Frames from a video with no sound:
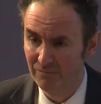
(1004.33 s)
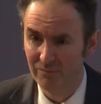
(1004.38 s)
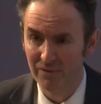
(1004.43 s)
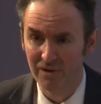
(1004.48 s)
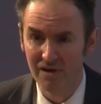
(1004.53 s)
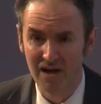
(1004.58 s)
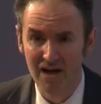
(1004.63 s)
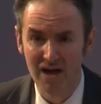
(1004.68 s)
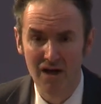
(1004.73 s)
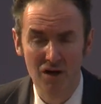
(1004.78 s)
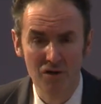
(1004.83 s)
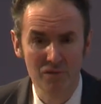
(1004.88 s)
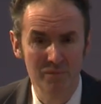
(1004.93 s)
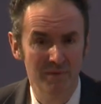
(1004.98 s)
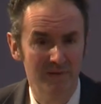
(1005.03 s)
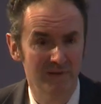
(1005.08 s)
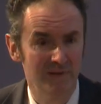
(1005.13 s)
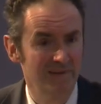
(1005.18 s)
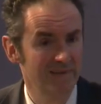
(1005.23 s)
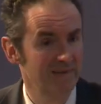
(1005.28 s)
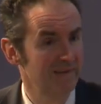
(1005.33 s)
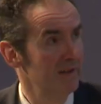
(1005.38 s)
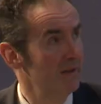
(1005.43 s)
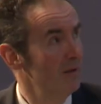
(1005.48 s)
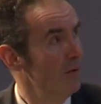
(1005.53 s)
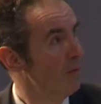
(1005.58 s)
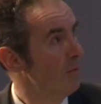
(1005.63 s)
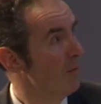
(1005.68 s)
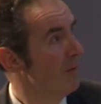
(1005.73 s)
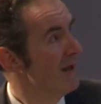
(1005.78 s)
But I hope
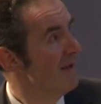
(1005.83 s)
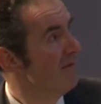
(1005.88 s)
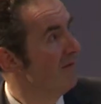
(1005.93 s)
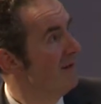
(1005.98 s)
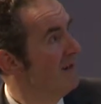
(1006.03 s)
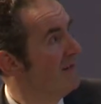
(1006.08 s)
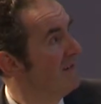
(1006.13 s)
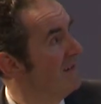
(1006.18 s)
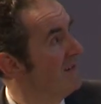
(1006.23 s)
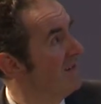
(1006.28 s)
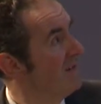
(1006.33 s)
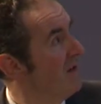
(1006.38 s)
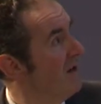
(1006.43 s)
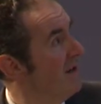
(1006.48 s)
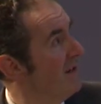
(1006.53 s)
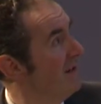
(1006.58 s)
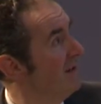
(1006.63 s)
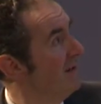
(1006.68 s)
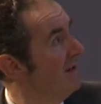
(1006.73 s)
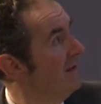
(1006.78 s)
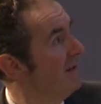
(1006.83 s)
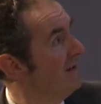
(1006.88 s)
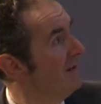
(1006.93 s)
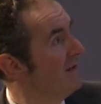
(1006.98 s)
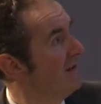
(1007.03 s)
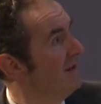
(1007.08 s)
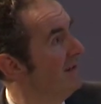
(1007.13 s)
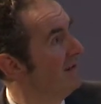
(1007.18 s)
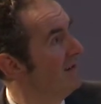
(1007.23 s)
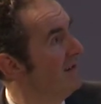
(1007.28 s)
that whatever is decided
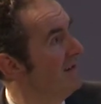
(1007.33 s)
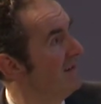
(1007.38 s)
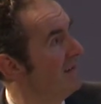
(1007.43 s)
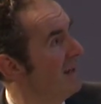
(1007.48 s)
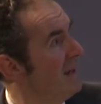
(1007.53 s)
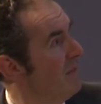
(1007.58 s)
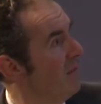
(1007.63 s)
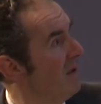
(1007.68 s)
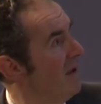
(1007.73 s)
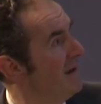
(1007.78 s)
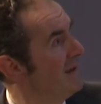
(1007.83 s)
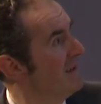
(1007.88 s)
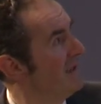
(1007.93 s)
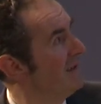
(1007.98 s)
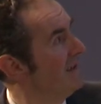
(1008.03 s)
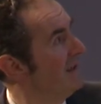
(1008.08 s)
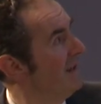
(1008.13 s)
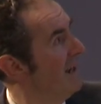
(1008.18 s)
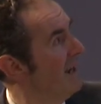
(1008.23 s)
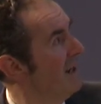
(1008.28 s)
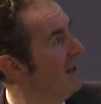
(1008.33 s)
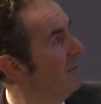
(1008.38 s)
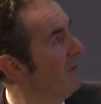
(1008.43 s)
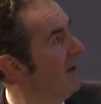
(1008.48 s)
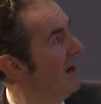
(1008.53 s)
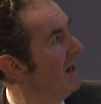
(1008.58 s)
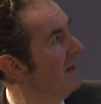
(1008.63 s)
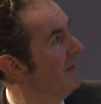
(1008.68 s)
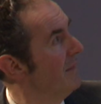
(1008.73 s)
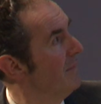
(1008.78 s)
doesn't destabilise this in any
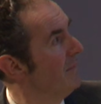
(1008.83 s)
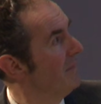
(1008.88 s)
way.